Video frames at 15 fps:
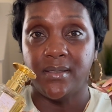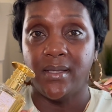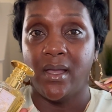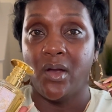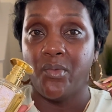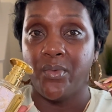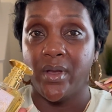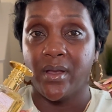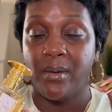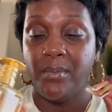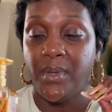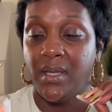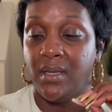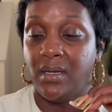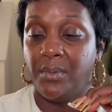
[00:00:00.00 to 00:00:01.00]
down
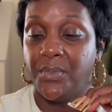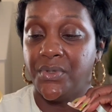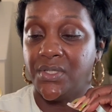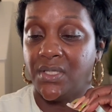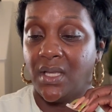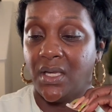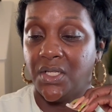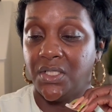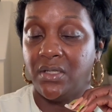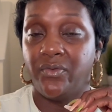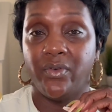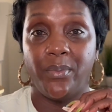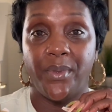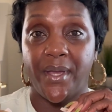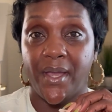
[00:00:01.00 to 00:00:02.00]
recommend Versace
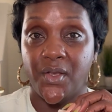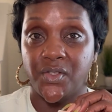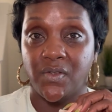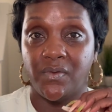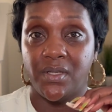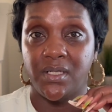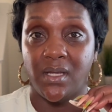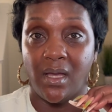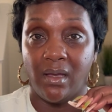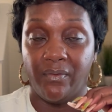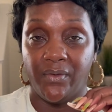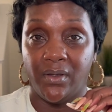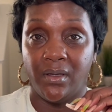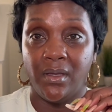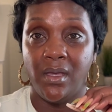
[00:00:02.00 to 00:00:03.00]
from the House of
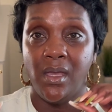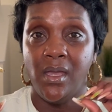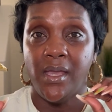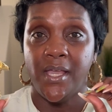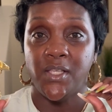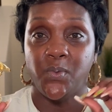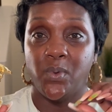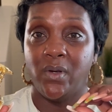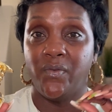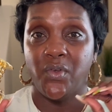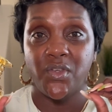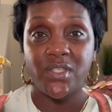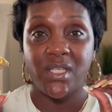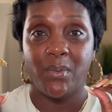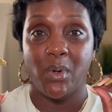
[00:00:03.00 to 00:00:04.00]
Lataffa as one of your
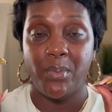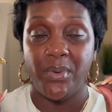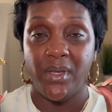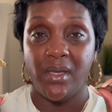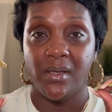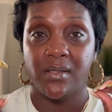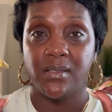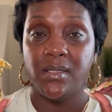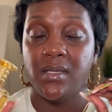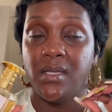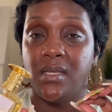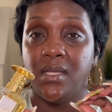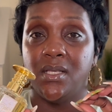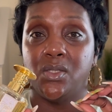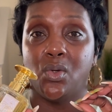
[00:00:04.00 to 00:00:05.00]
summer picks. It
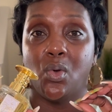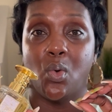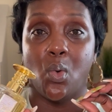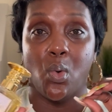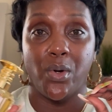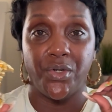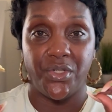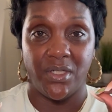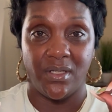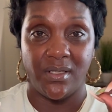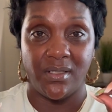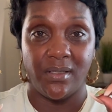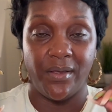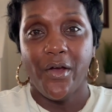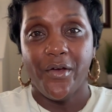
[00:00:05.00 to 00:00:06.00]
is
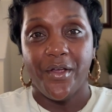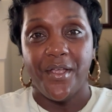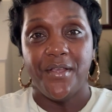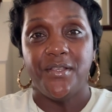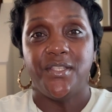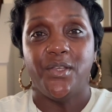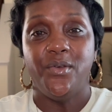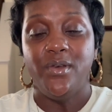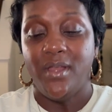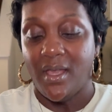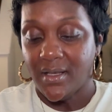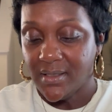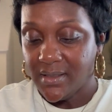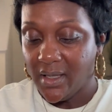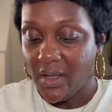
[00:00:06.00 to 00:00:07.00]
gorgeous. All right, so
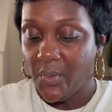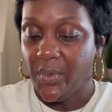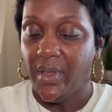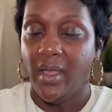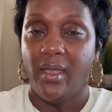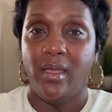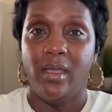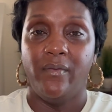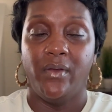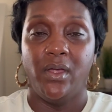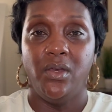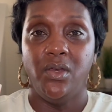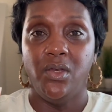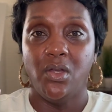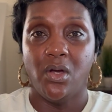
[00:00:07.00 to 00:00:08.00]
next up we have a
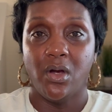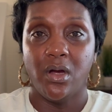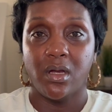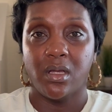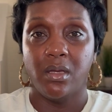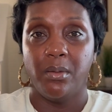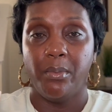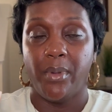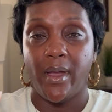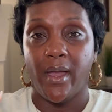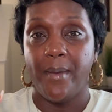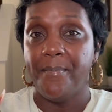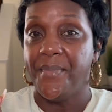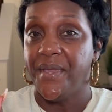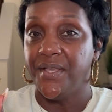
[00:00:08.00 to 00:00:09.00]
Narc by
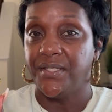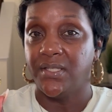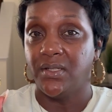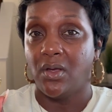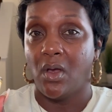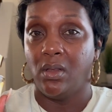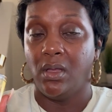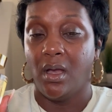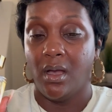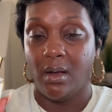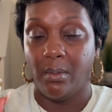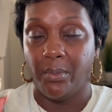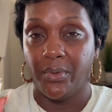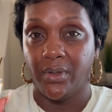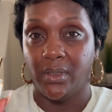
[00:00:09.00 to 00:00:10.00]
Maison
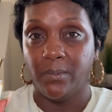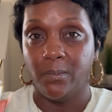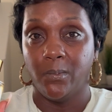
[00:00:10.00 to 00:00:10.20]
Alhambra.